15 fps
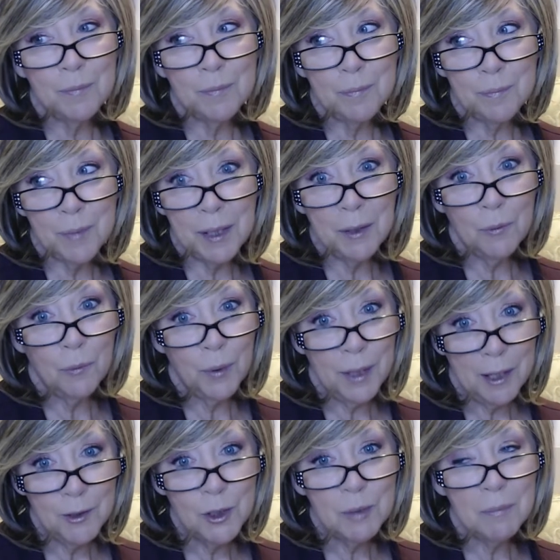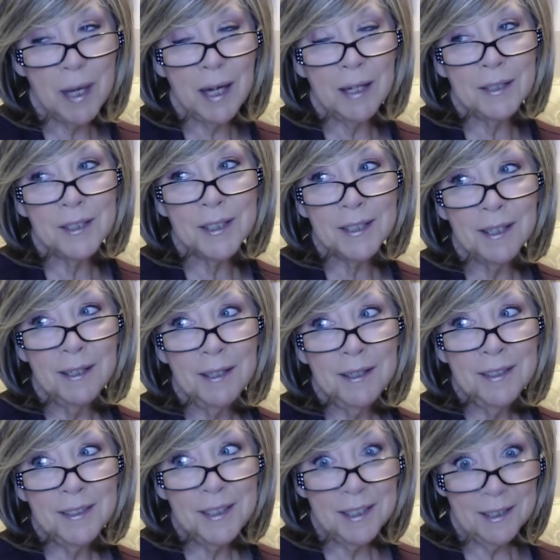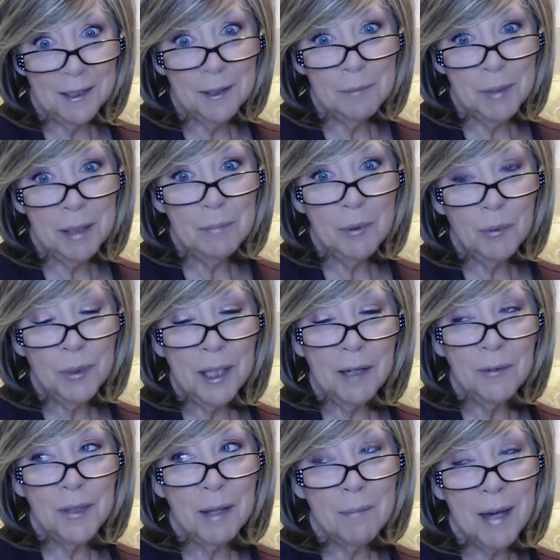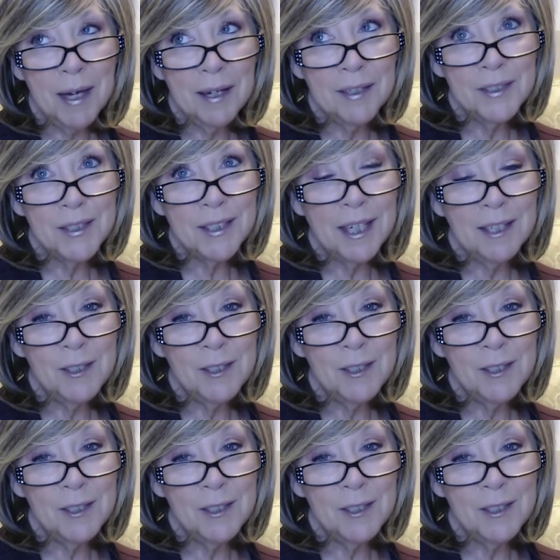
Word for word: being without your mask, seeing other people without their mask,